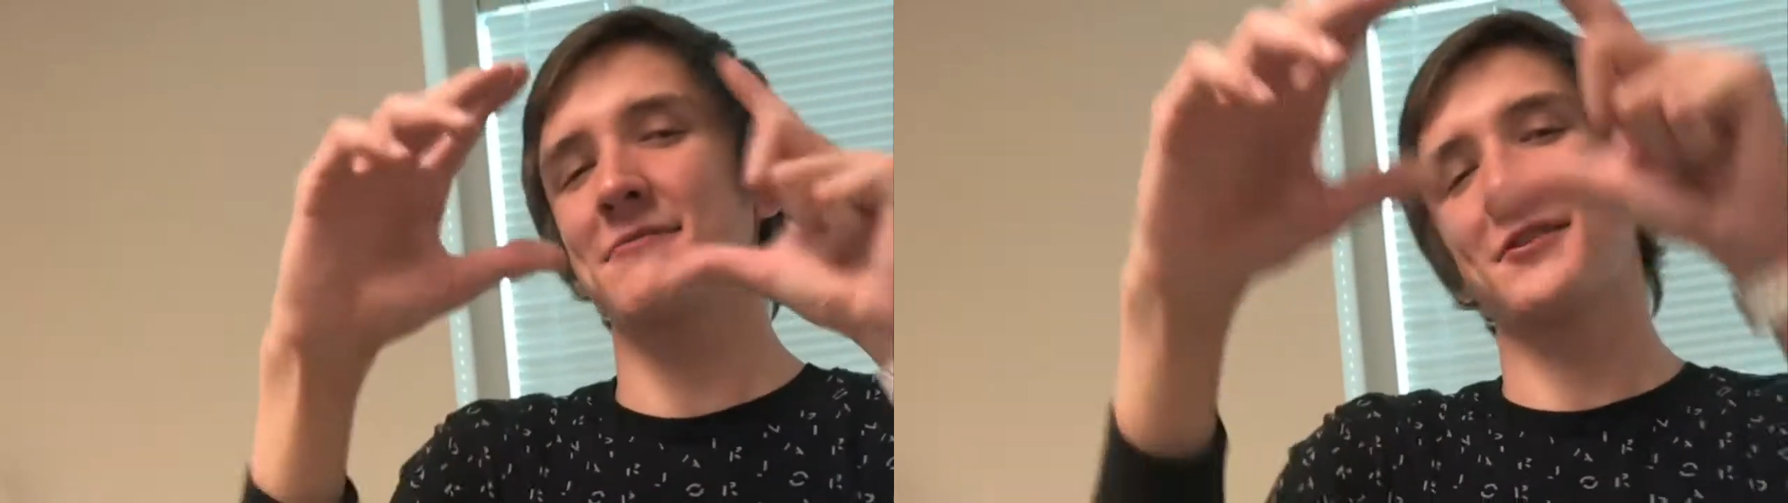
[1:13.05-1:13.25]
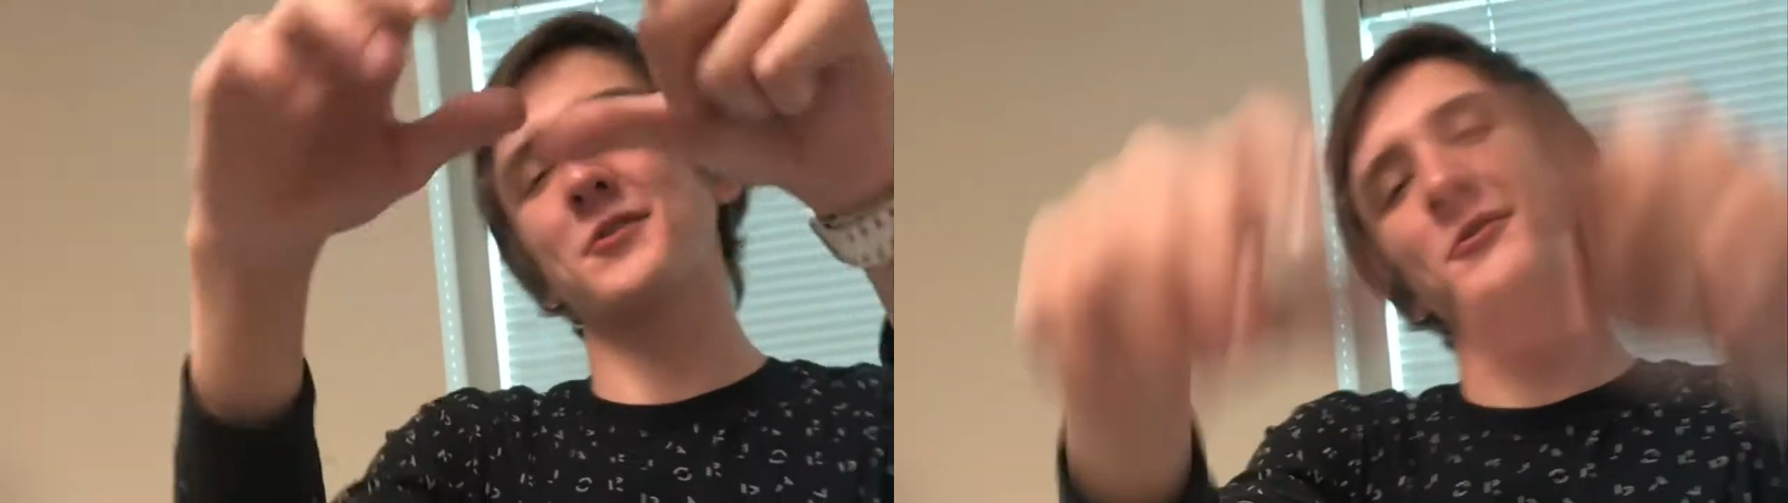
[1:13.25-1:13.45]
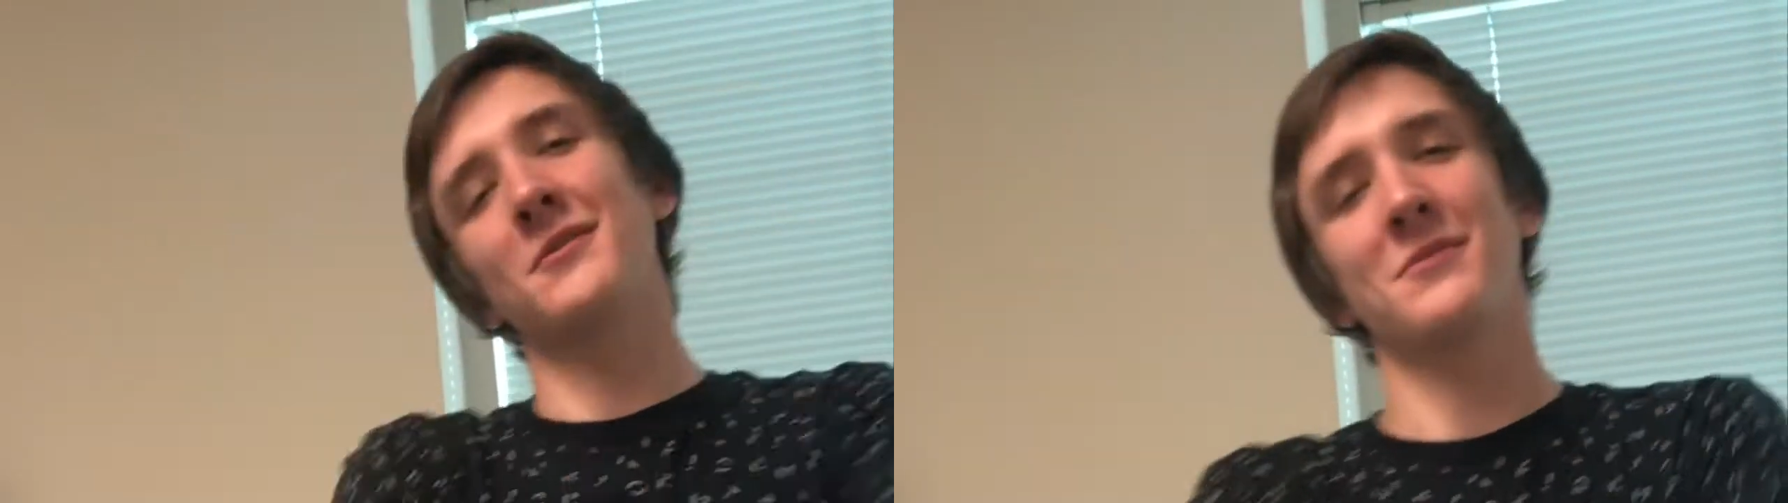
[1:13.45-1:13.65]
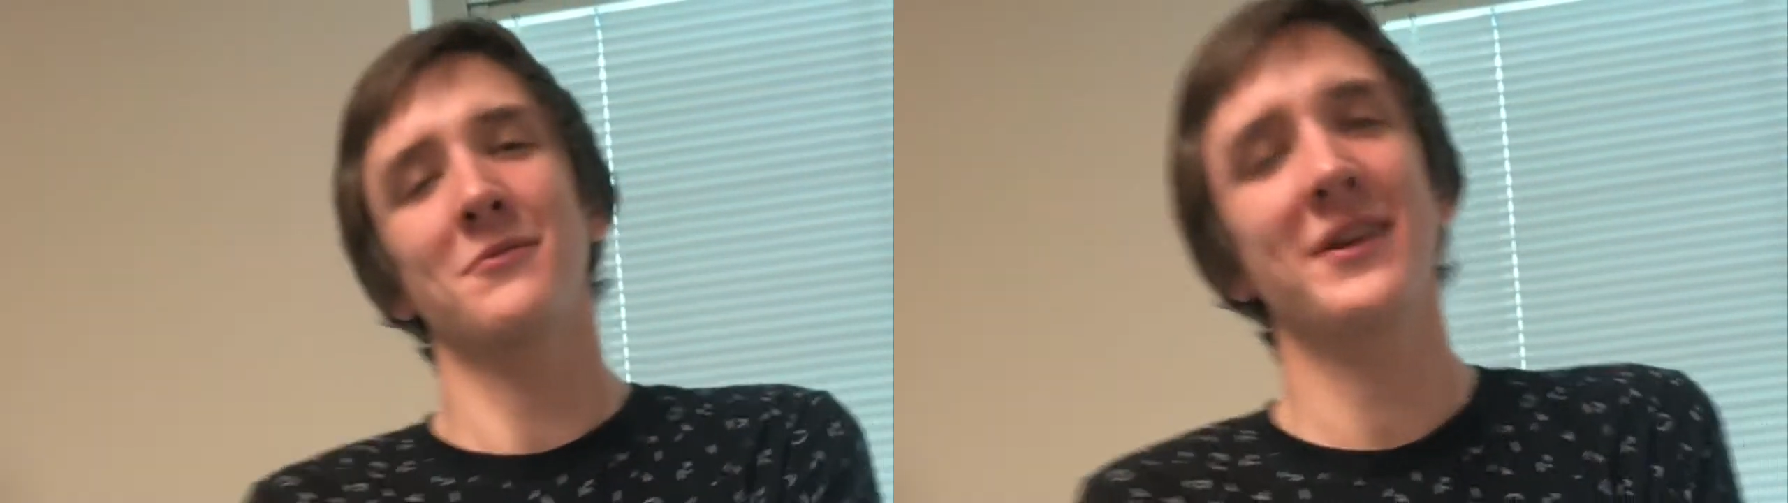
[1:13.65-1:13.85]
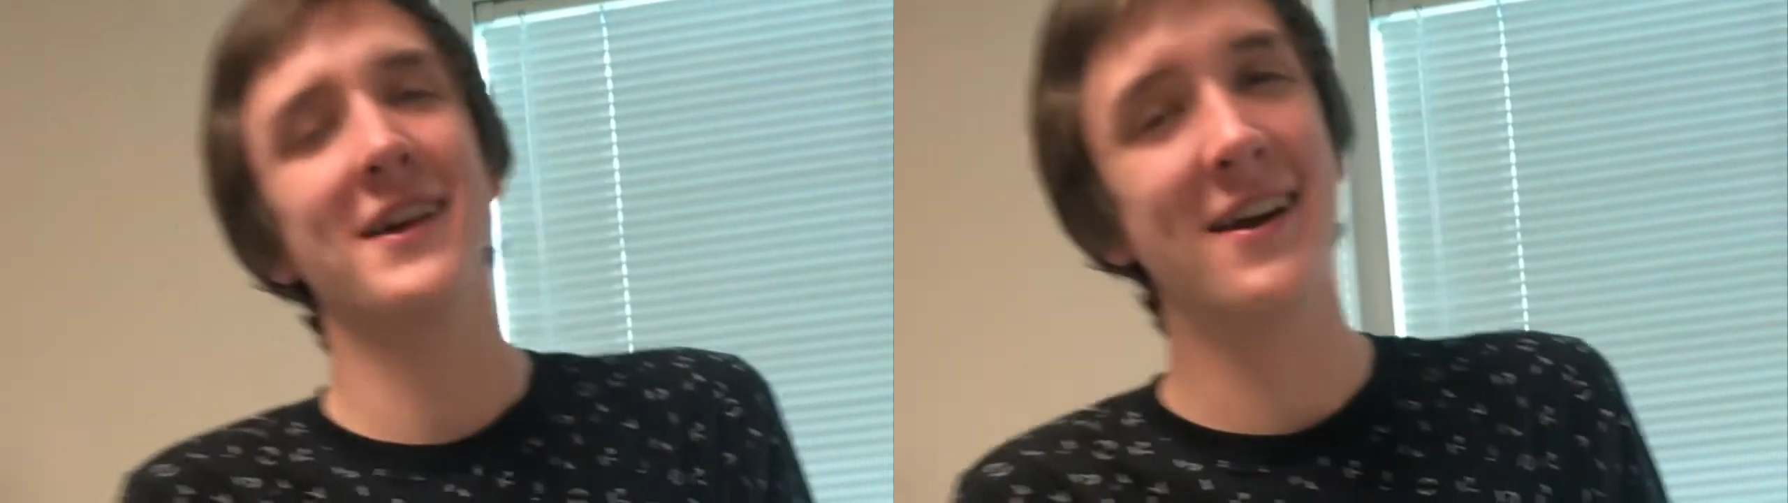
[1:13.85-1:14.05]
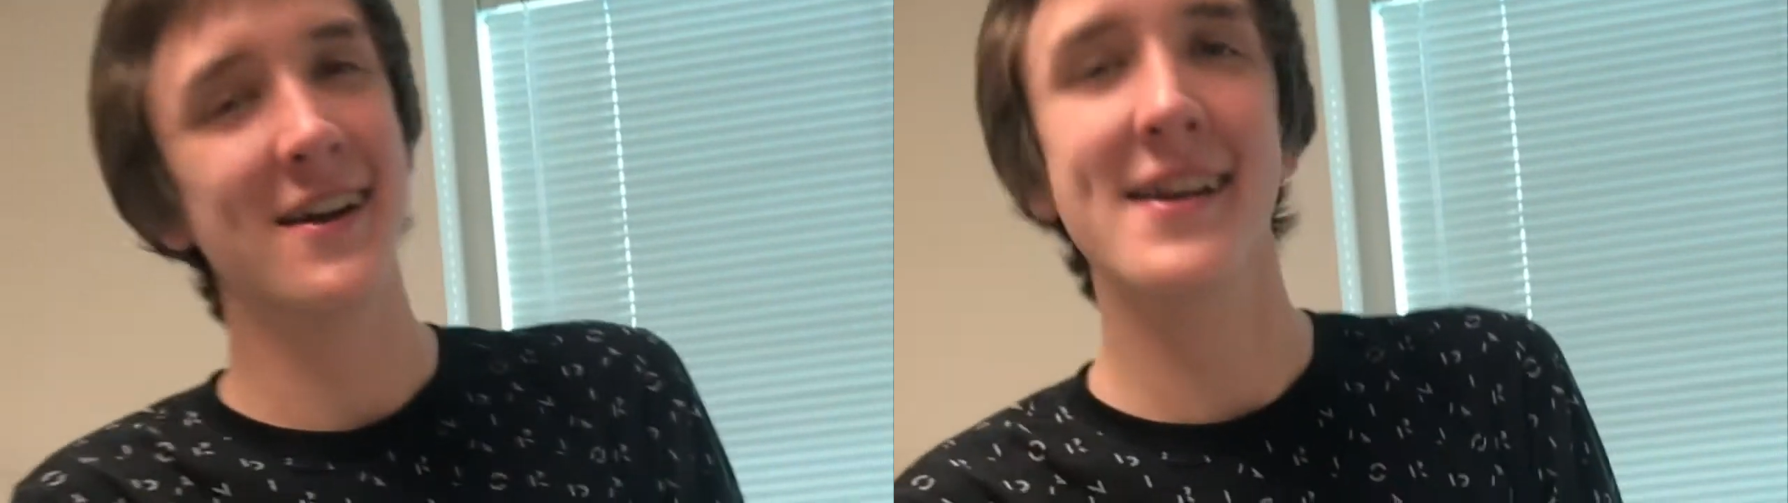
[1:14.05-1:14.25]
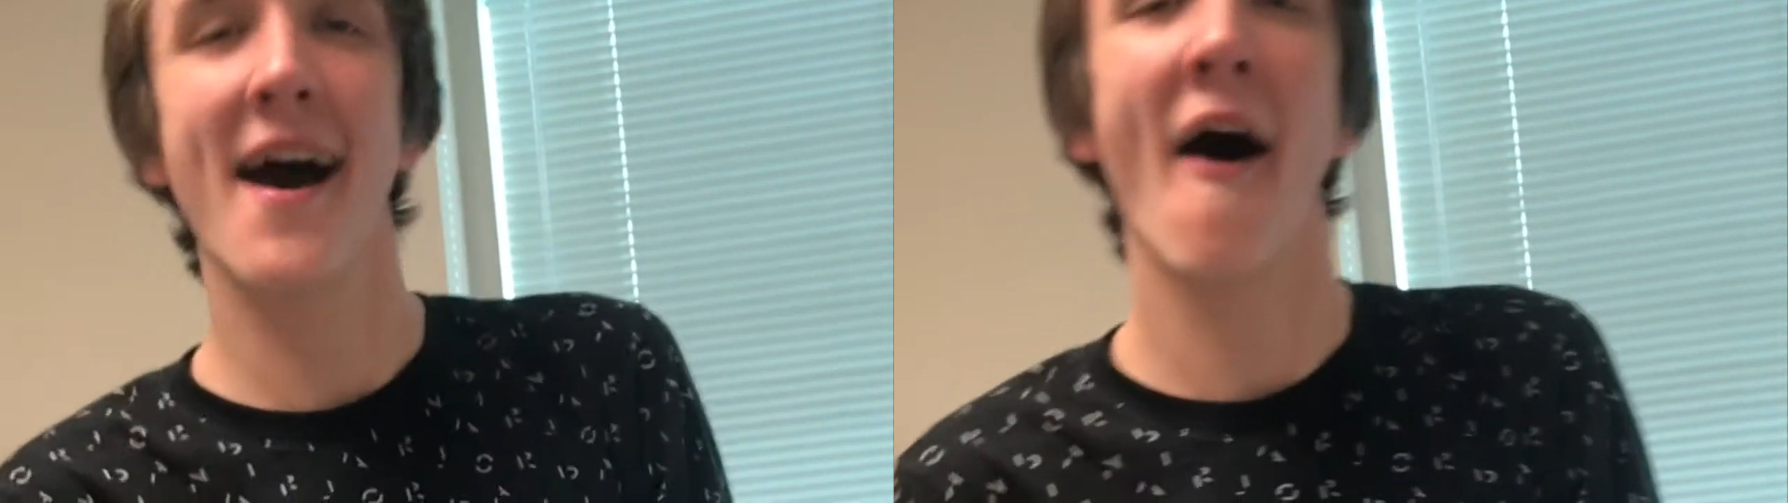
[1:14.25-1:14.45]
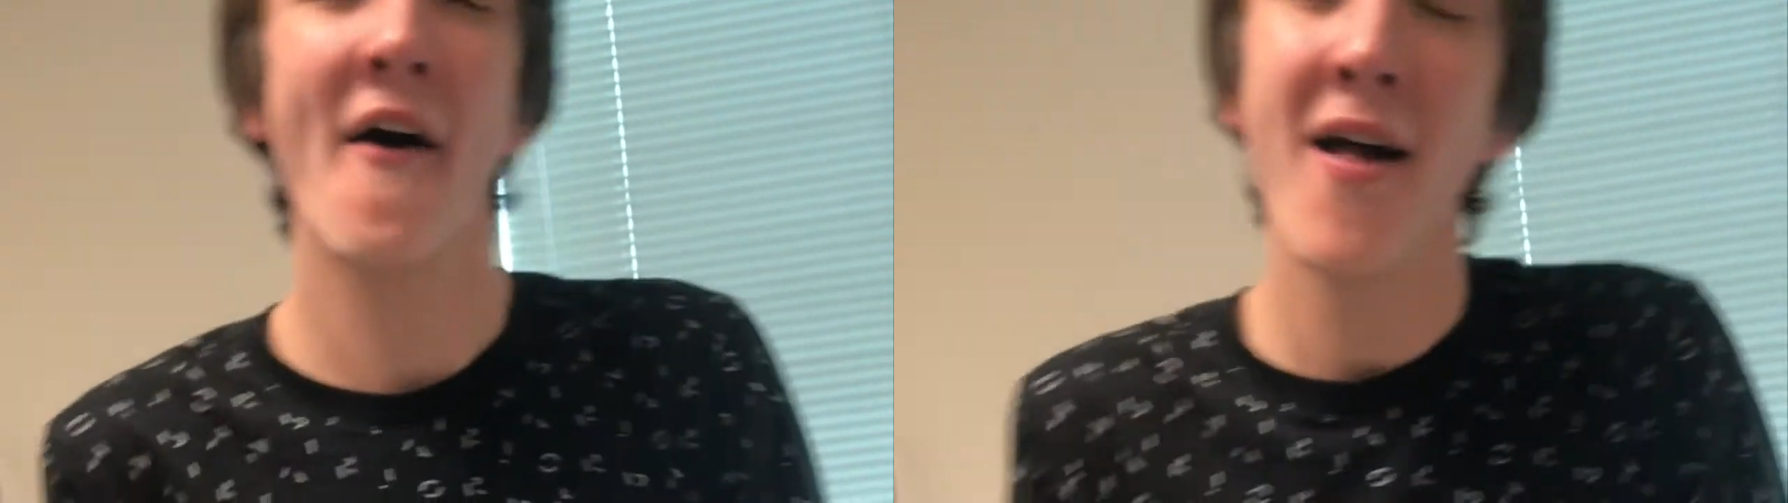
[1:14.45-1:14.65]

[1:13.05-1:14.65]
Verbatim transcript: and record. But we here now.